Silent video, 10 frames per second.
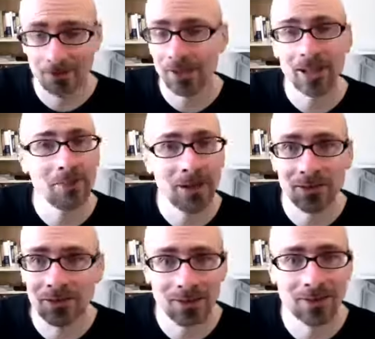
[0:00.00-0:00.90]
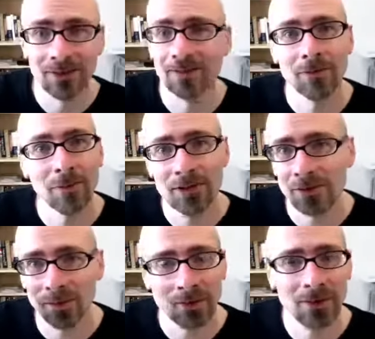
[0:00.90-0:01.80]
this 28 pages and the
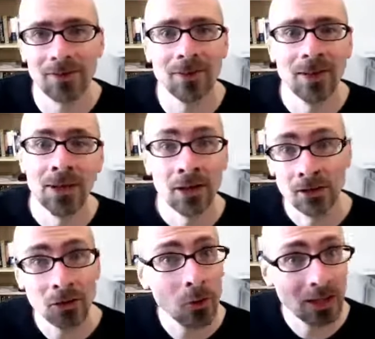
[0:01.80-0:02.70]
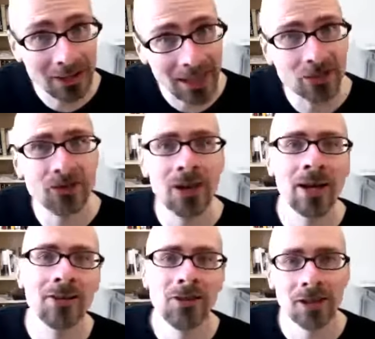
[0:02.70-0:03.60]
information about these two alleged
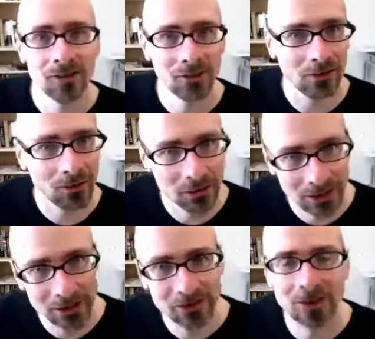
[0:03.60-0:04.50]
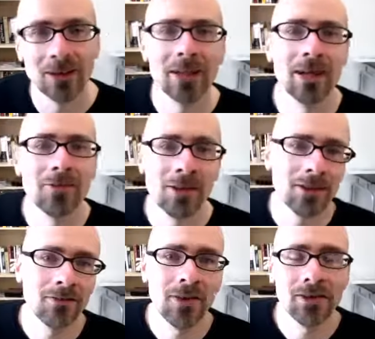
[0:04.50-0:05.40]
hijackers who allegedly
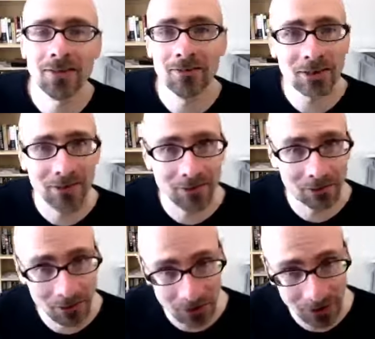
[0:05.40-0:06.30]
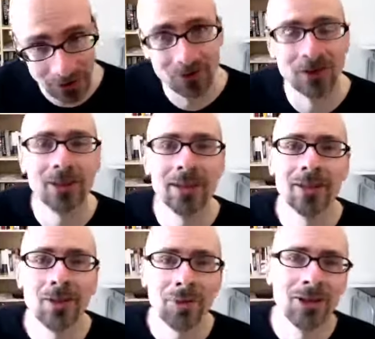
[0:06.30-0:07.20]
hijacked Flight 77, which allegedly
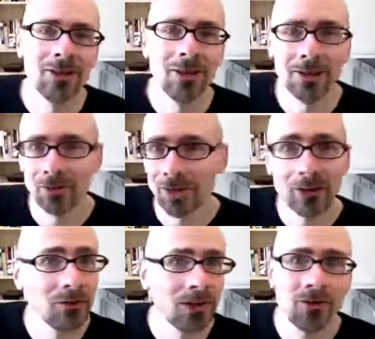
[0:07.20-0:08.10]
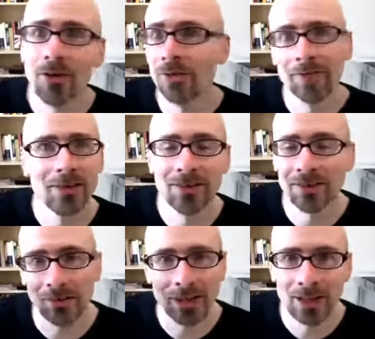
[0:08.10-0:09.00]
hit the Pentagon, around which all of
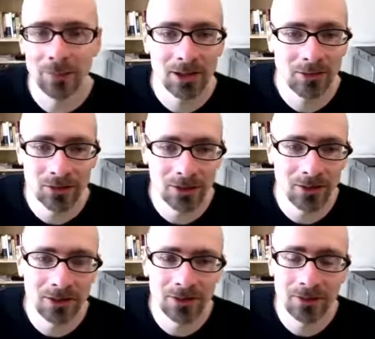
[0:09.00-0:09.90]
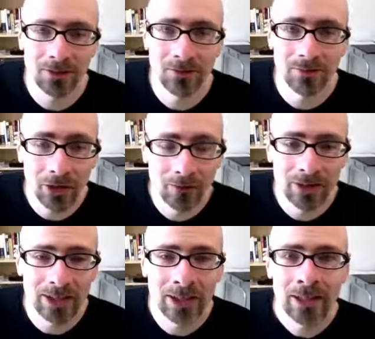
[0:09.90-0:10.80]
this 28-page nonsense is
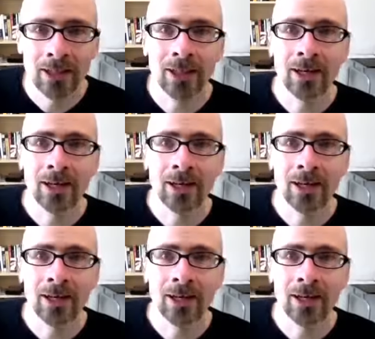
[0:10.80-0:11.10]
revolving.